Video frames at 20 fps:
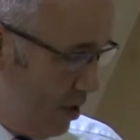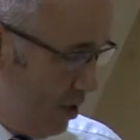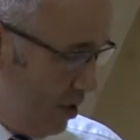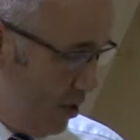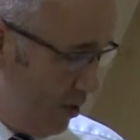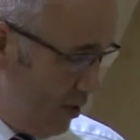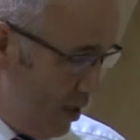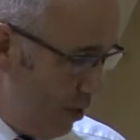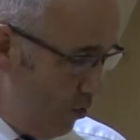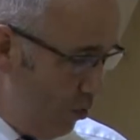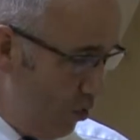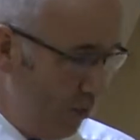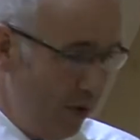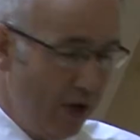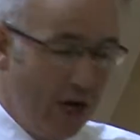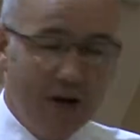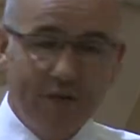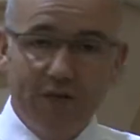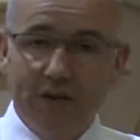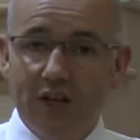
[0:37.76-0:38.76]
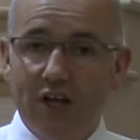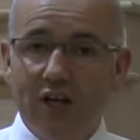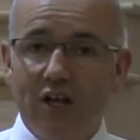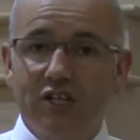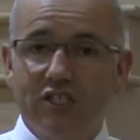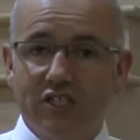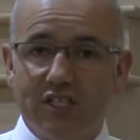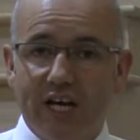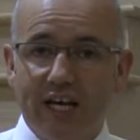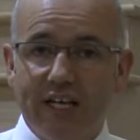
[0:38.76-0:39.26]
Then what we have at the other
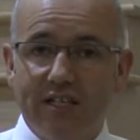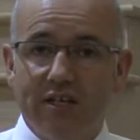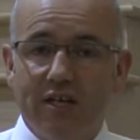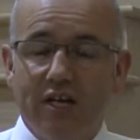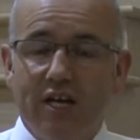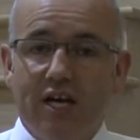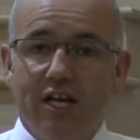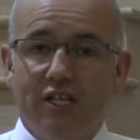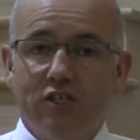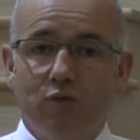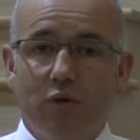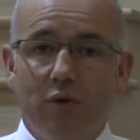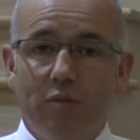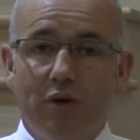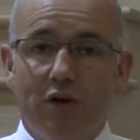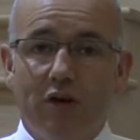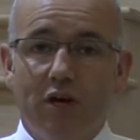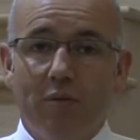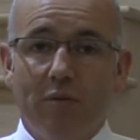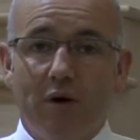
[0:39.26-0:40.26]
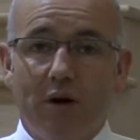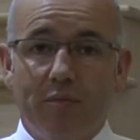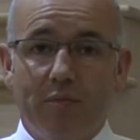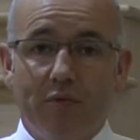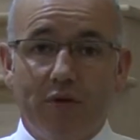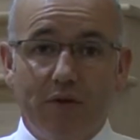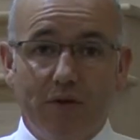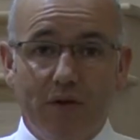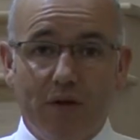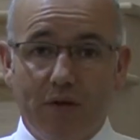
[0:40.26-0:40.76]
side is when we come up
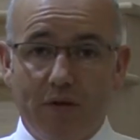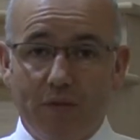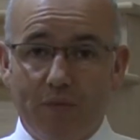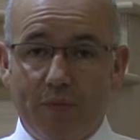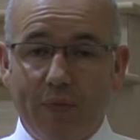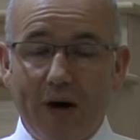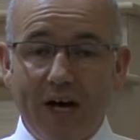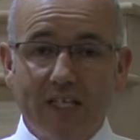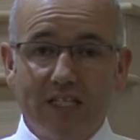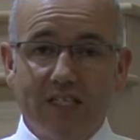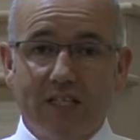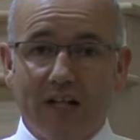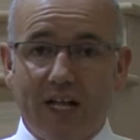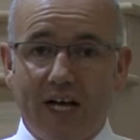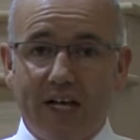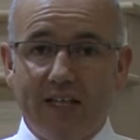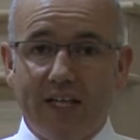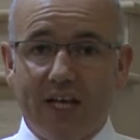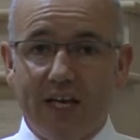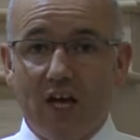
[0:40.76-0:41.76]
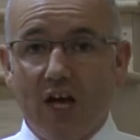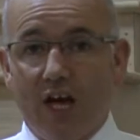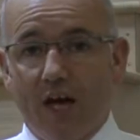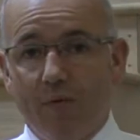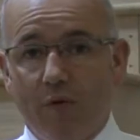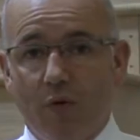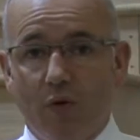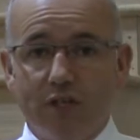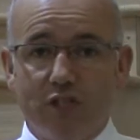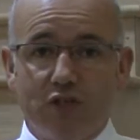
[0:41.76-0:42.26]
past the landing and
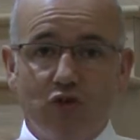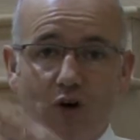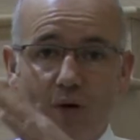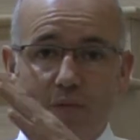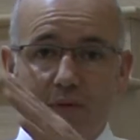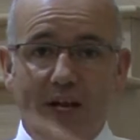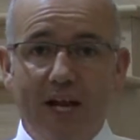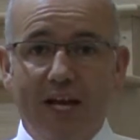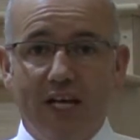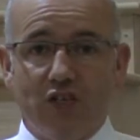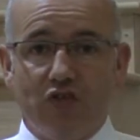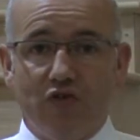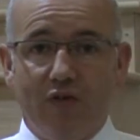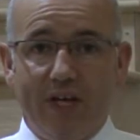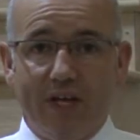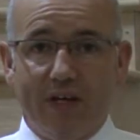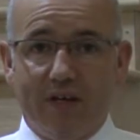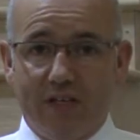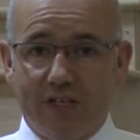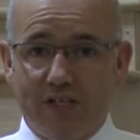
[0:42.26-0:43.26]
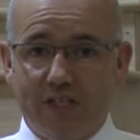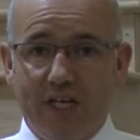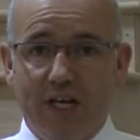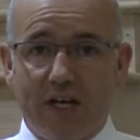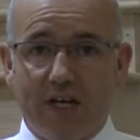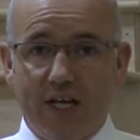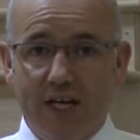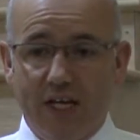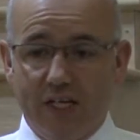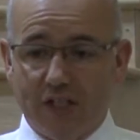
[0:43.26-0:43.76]
we want to go up the next rake of the
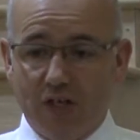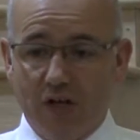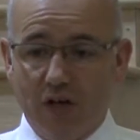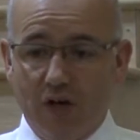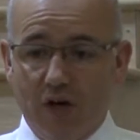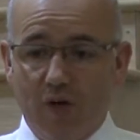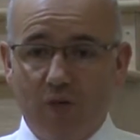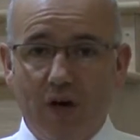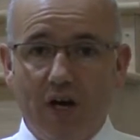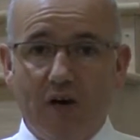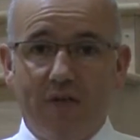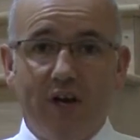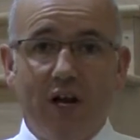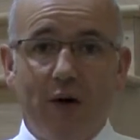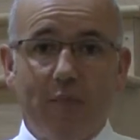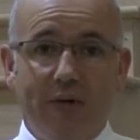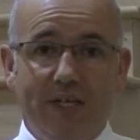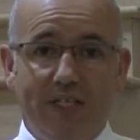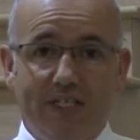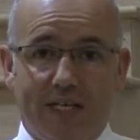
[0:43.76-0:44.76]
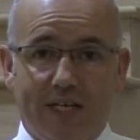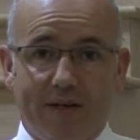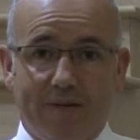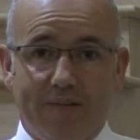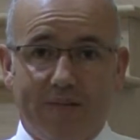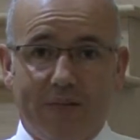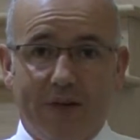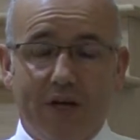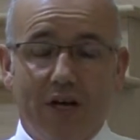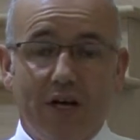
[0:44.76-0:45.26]
staircase, we have an up-easing.
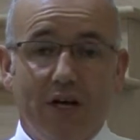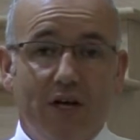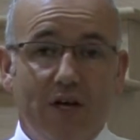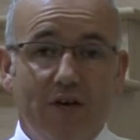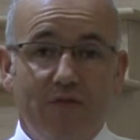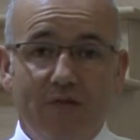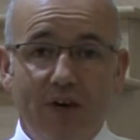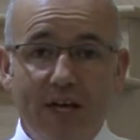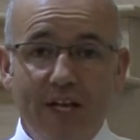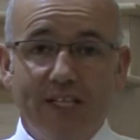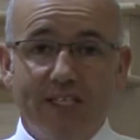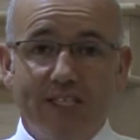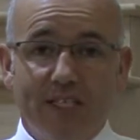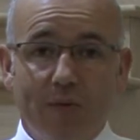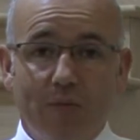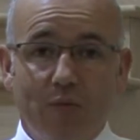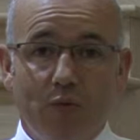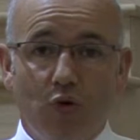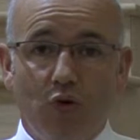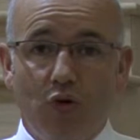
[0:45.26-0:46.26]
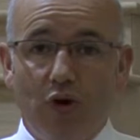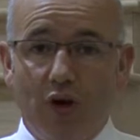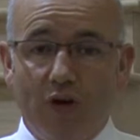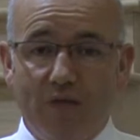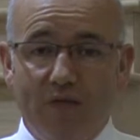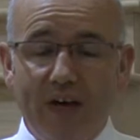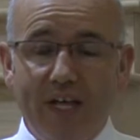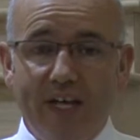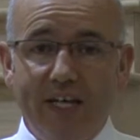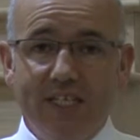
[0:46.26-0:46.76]
Very simple,
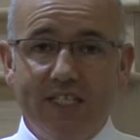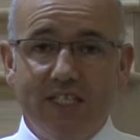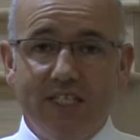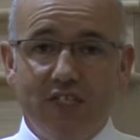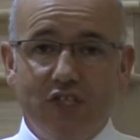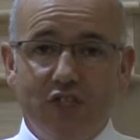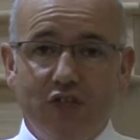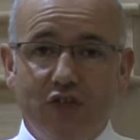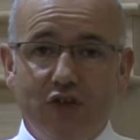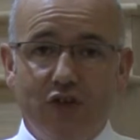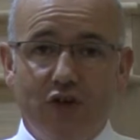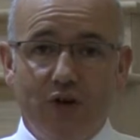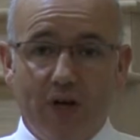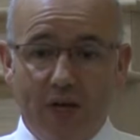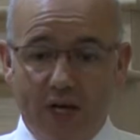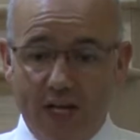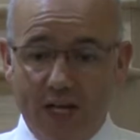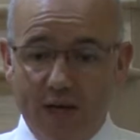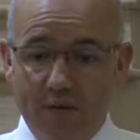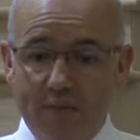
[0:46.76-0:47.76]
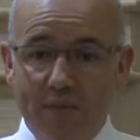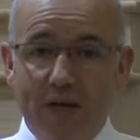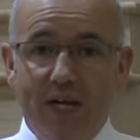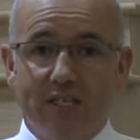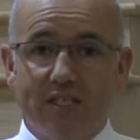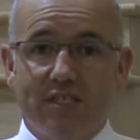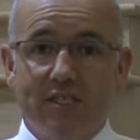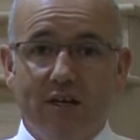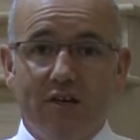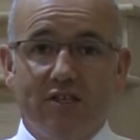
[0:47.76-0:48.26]
very easy to do, and it
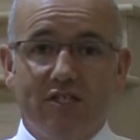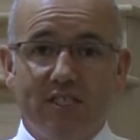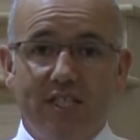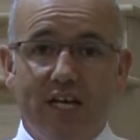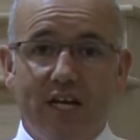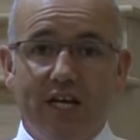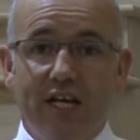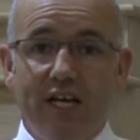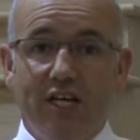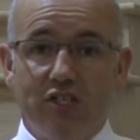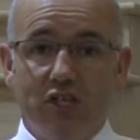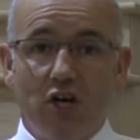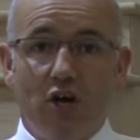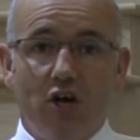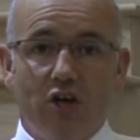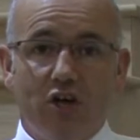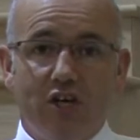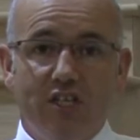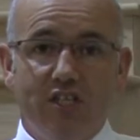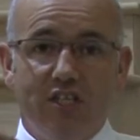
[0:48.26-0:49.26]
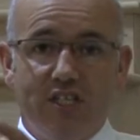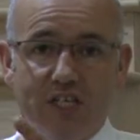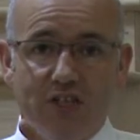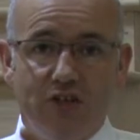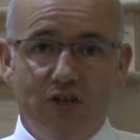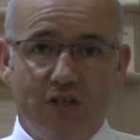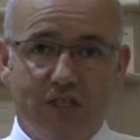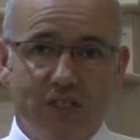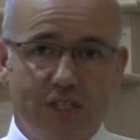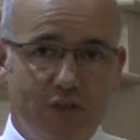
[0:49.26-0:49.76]
makes the staircase
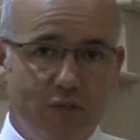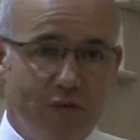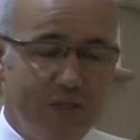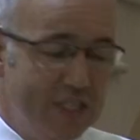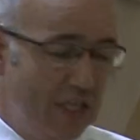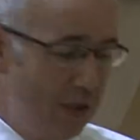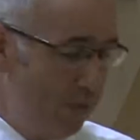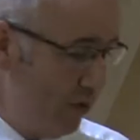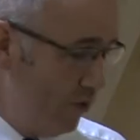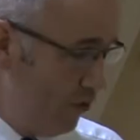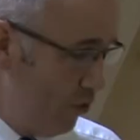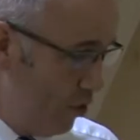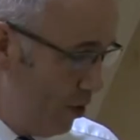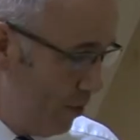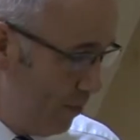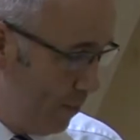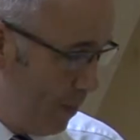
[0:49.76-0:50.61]
continuous, as we said before.